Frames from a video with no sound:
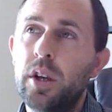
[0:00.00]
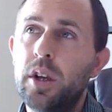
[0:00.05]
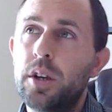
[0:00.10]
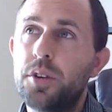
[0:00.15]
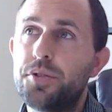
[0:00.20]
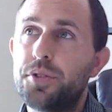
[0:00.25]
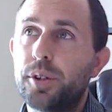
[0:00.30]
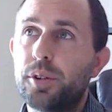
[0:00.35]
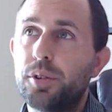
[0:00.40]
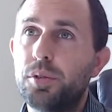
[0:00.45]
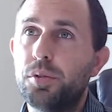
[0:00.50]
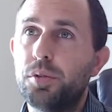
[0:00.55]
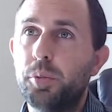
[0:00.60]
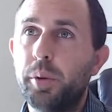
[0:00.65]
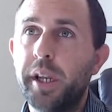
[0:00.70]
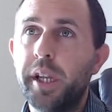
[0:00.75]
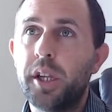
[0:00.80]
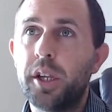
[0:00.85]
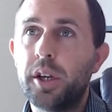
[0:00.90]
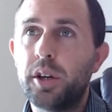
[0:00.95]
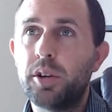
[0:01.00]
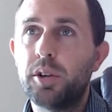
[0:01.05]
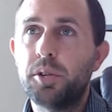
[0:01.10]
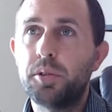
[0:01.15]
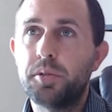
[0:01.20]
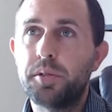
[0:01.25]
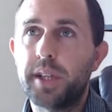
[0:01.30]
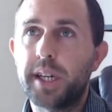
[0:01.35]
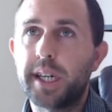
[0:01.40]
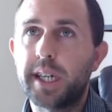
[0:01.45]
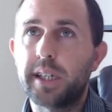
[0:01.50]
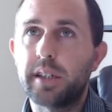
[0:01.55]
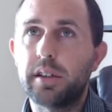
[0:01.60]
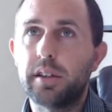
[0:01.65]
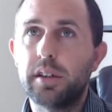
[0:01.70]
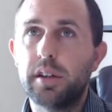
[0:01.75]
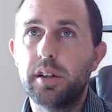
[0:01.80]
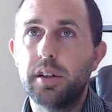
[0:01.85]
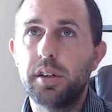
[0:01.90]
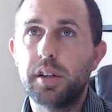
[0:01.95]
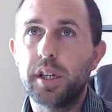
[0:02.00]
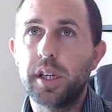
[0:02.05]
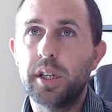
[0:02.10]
So we know that,